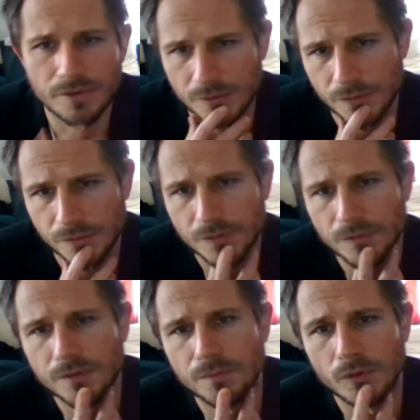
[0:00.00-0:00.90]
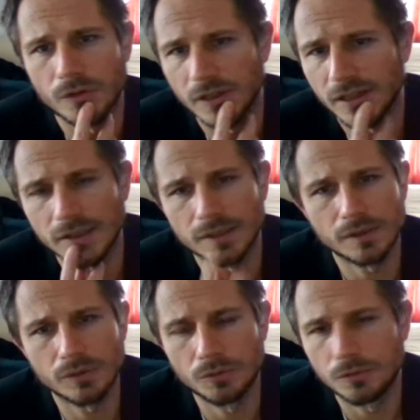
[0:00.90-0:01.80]
So it's more like
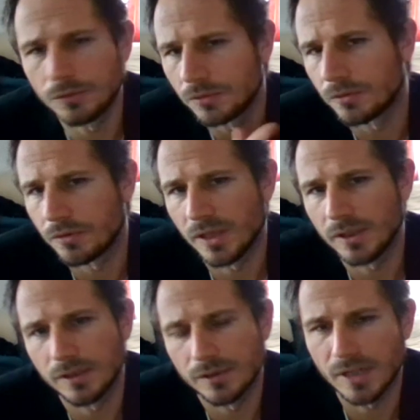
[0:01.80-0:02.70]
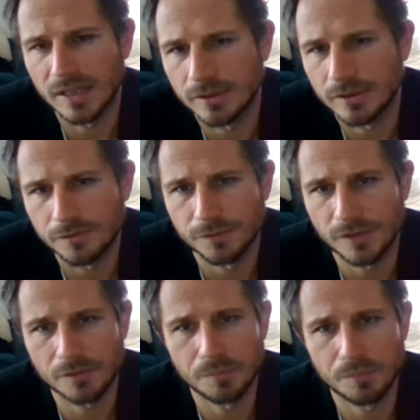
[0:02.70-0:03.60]
a tool to create interactive
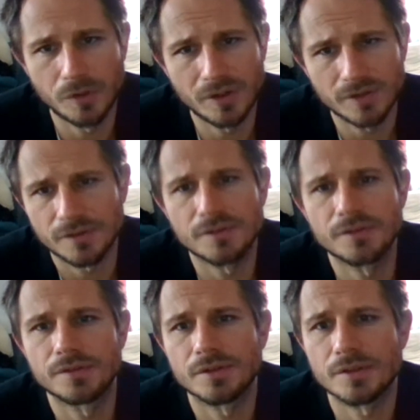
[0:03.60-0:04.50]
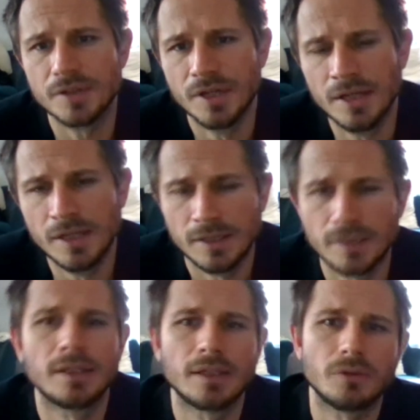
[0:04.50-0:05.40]
experiences,
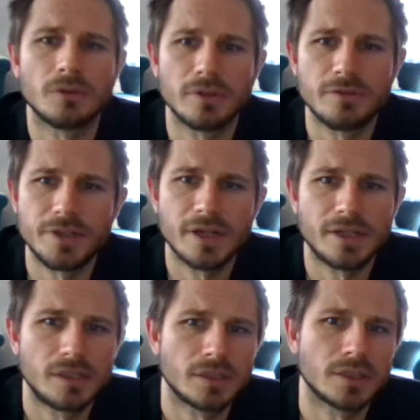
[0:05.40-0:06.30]
not only VR,